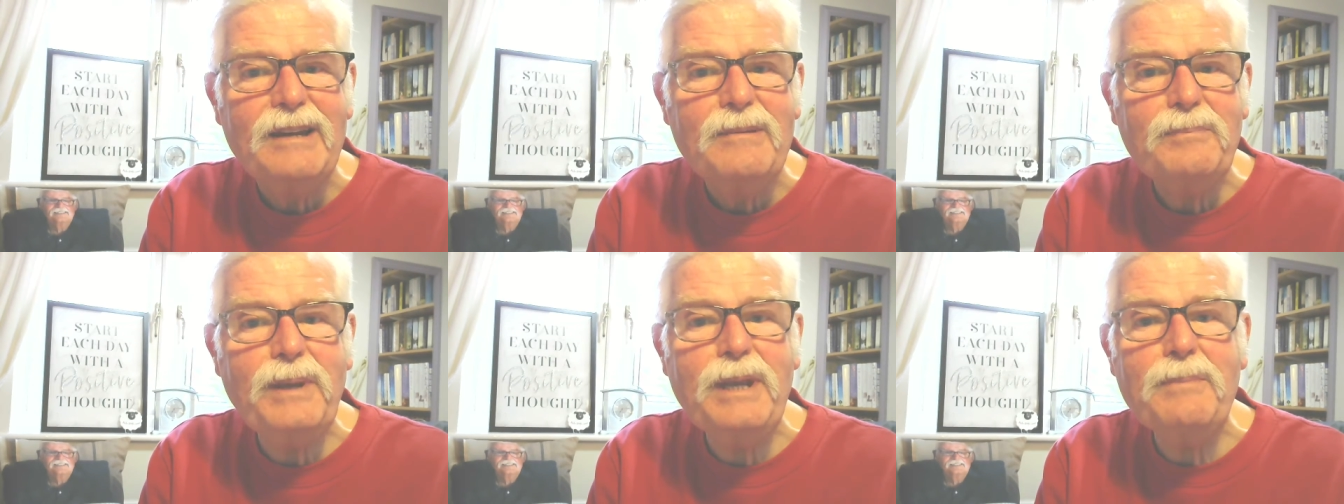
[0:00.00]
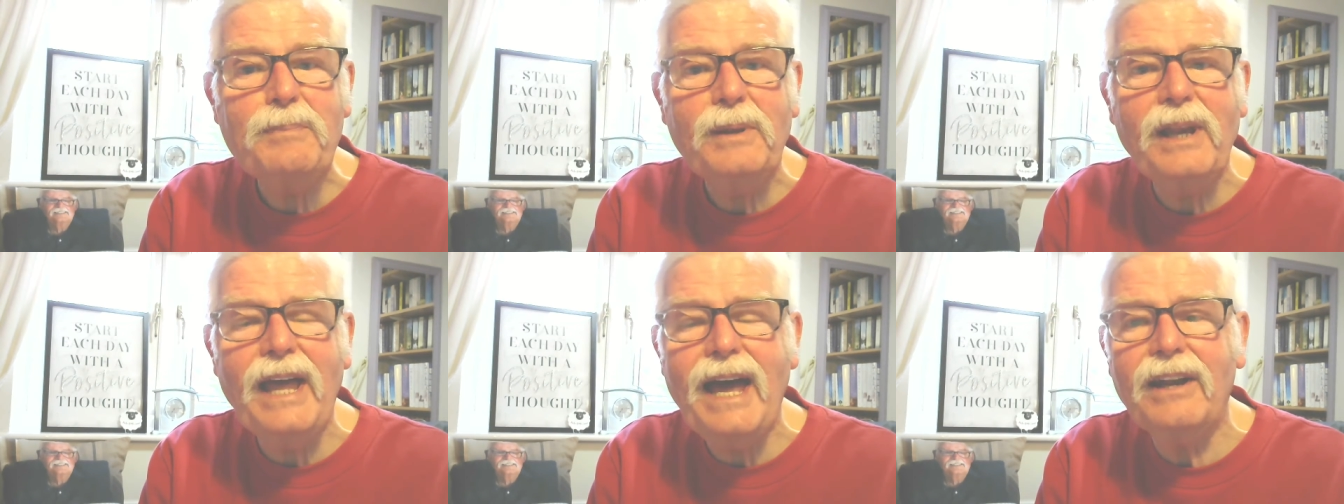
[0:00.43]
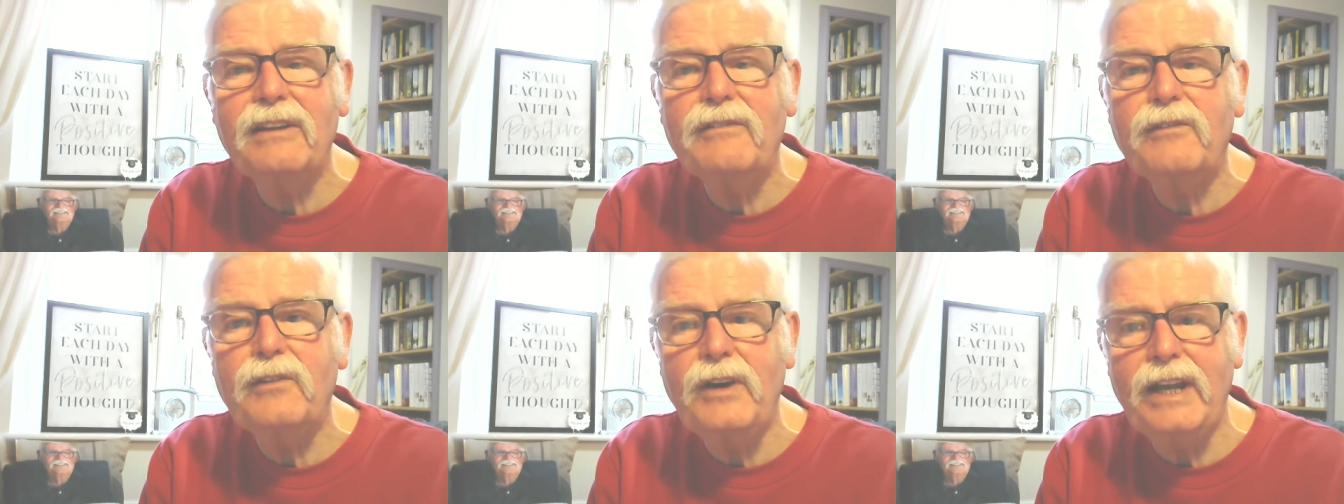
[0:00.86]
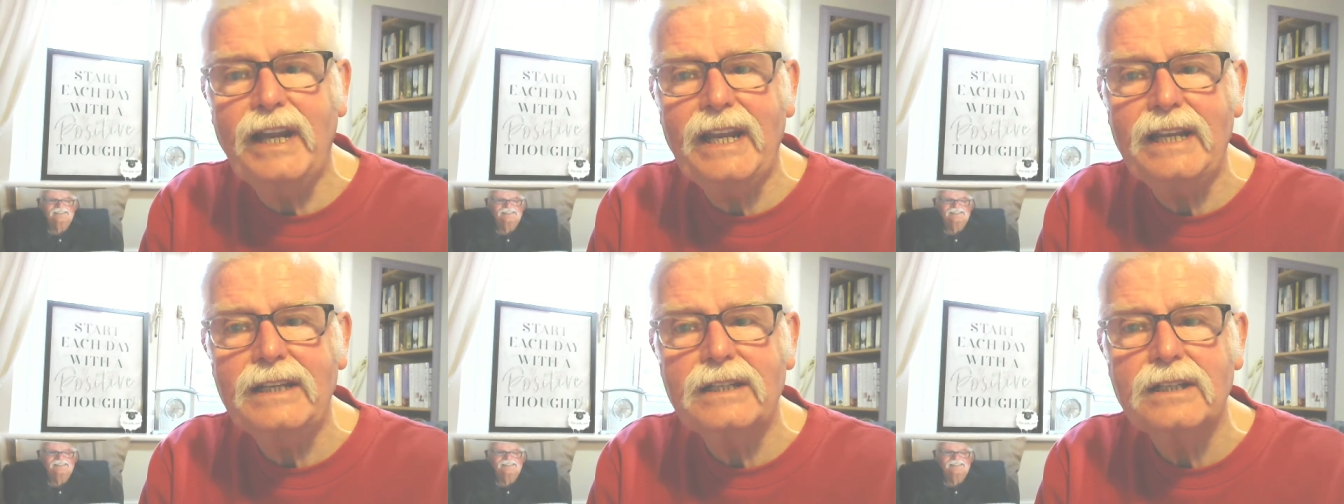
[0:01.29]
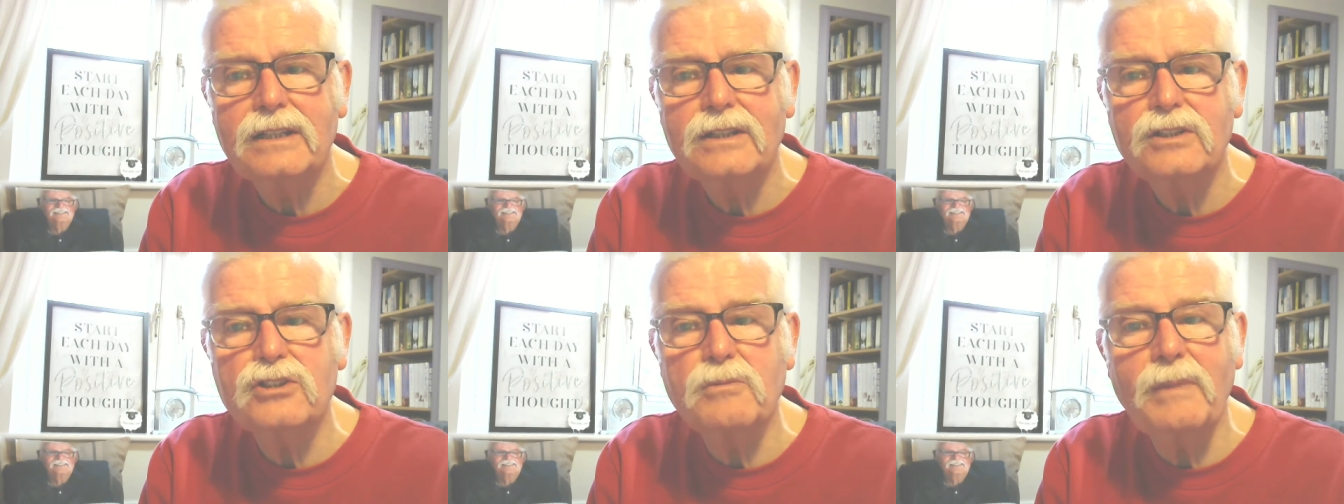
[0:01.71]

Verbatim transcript: People are afraid to